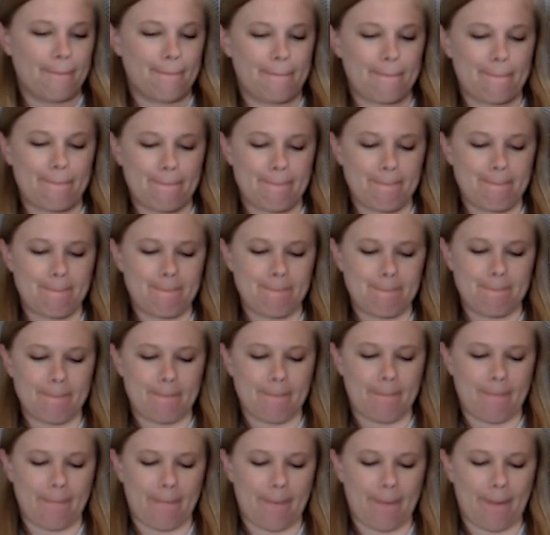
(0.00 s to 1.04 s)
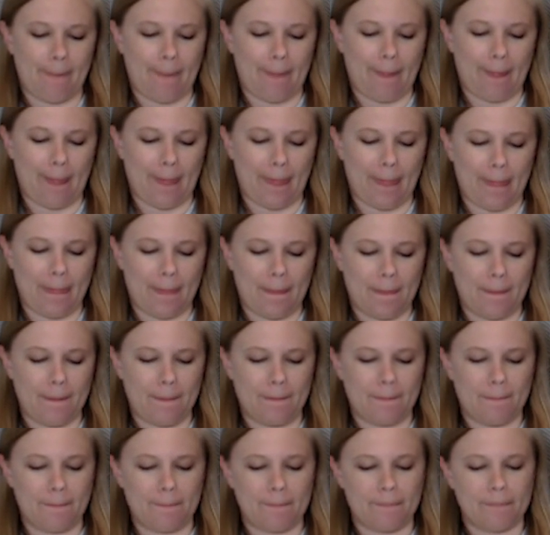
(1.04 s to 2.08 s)

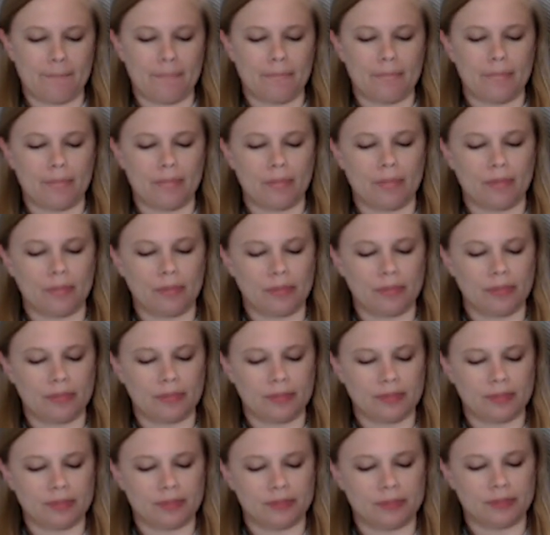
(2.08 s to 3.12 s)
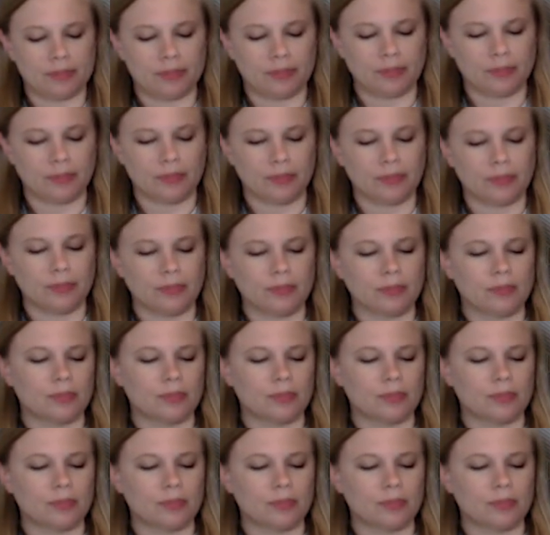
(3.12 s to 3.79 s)
(not speaking)